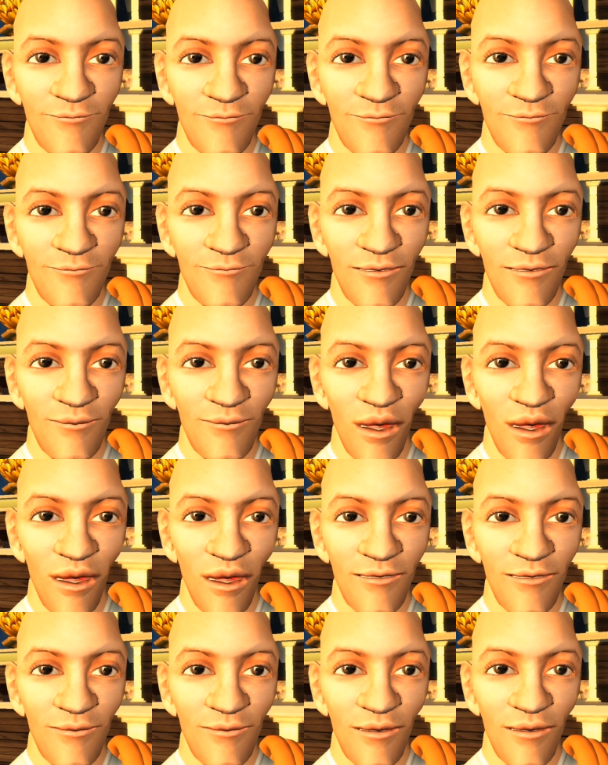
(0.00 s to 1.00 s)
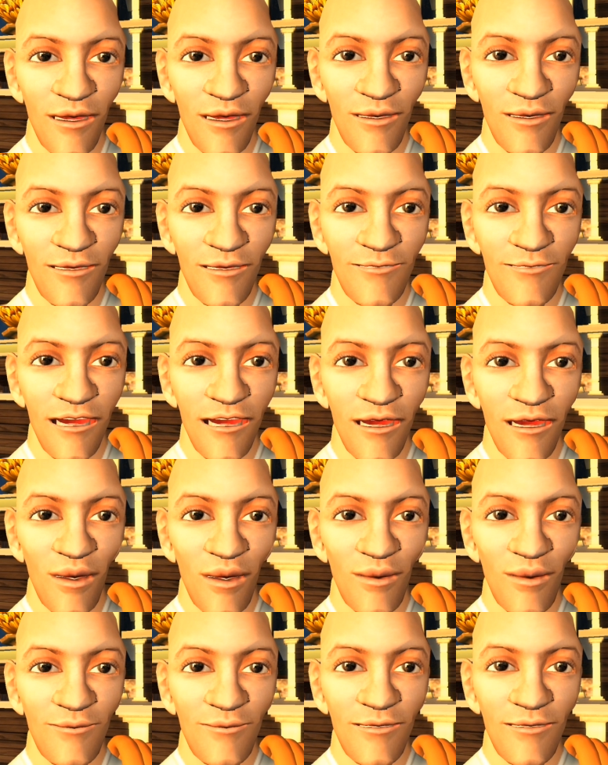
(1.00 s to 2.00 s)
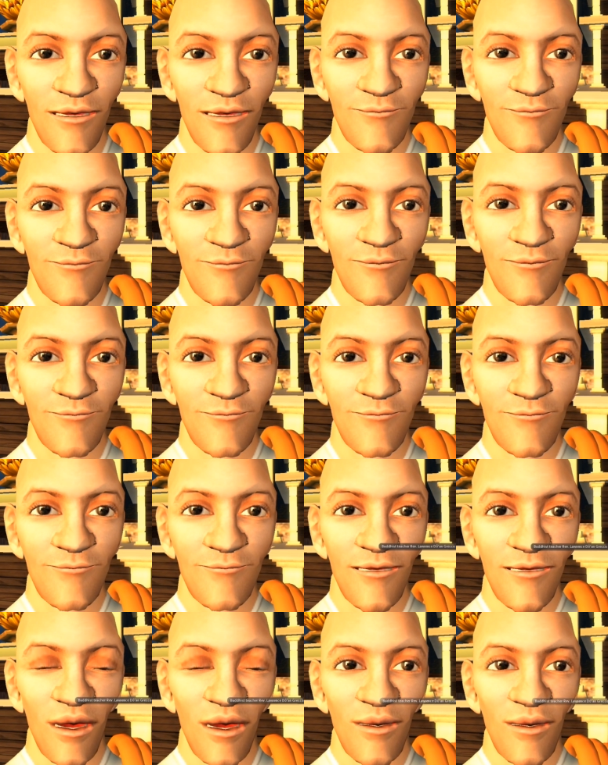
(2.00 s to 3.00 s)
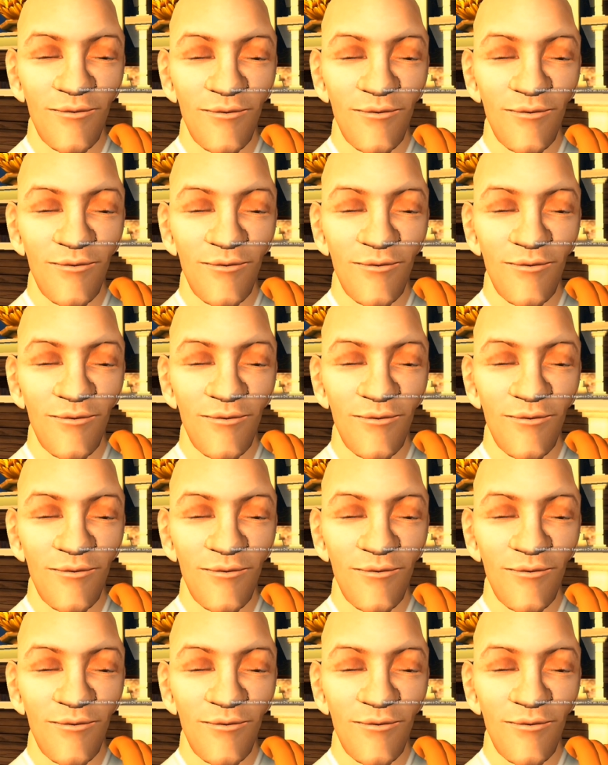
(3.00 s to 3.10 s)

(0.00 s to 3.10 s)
But no matter what, and the more we practice, the more